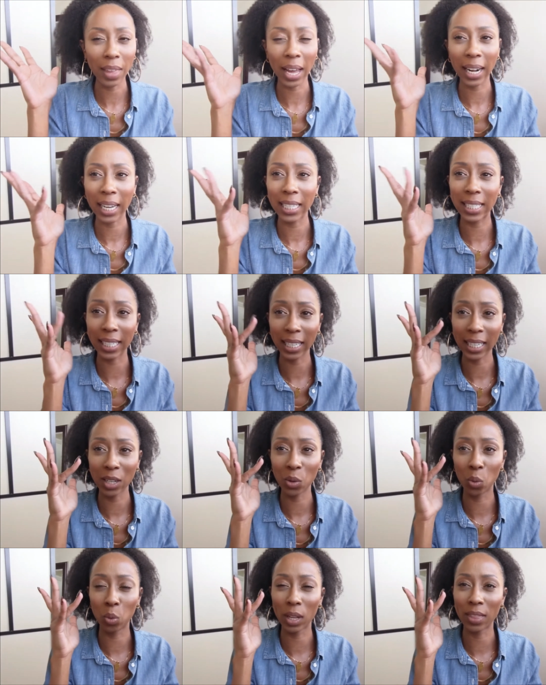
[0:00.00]
that I
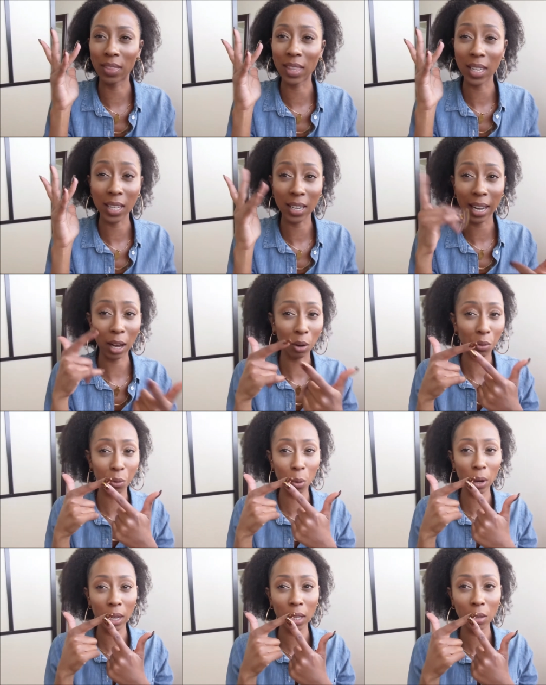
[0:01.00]
did with the nail
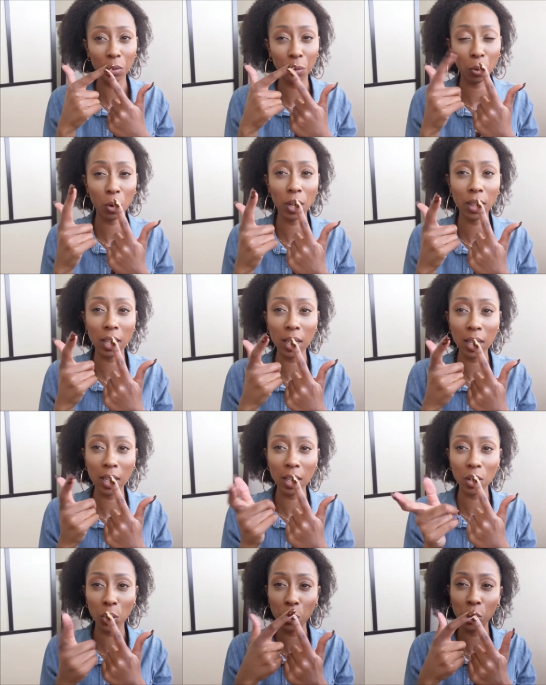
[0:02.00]
foil for
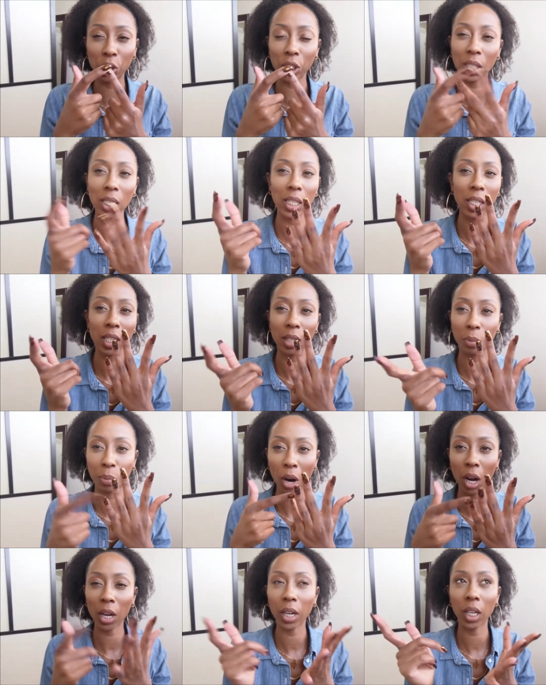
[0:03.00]
the Gucci, the
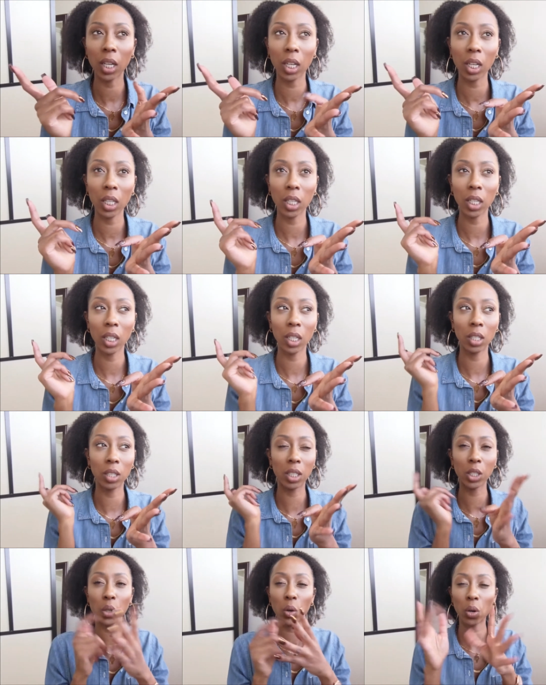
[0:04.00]
Prada,
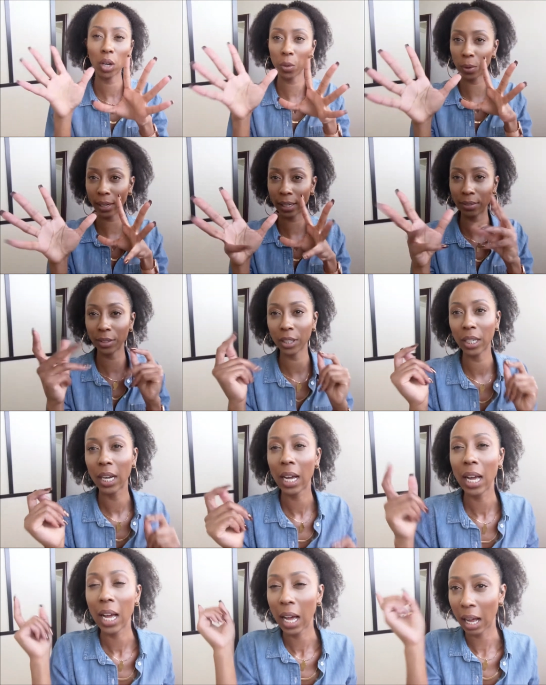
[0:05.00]
the Dior,
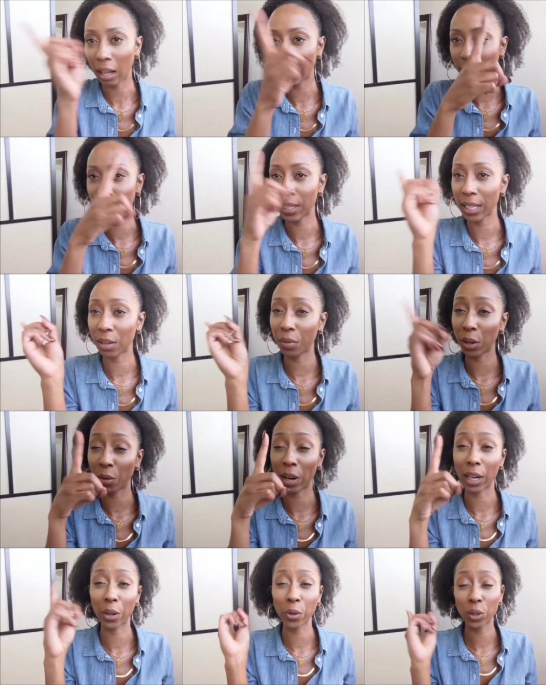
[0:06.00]
whatever. I'll annotate the
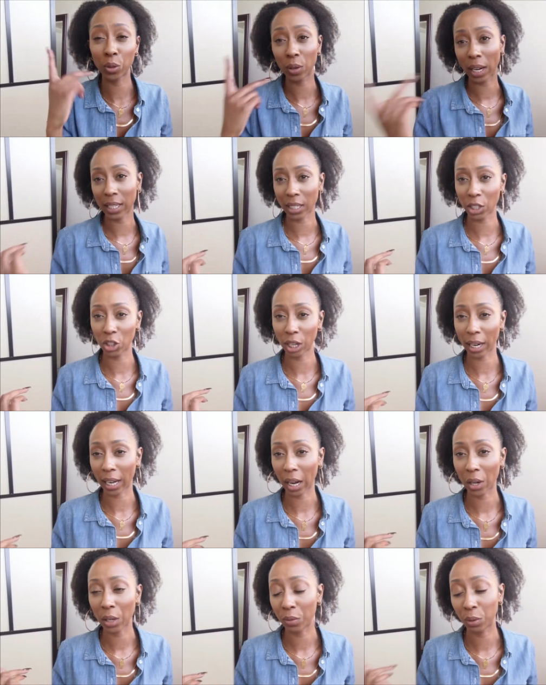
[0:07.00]
video right here so you guys can check
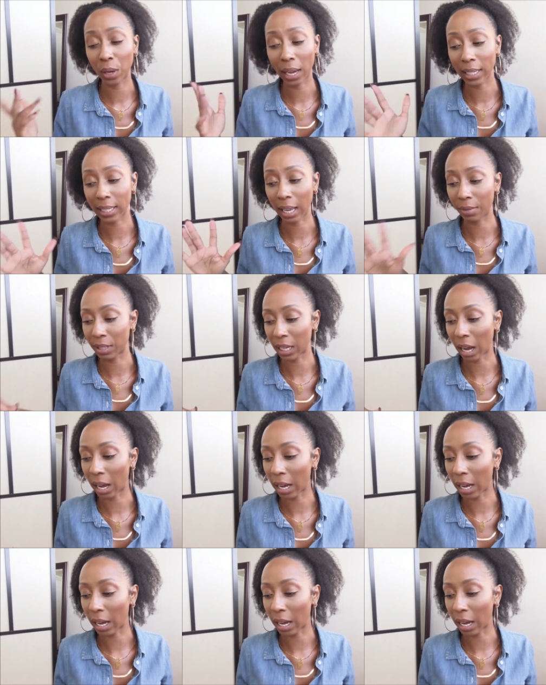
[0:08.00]
it out if you guys have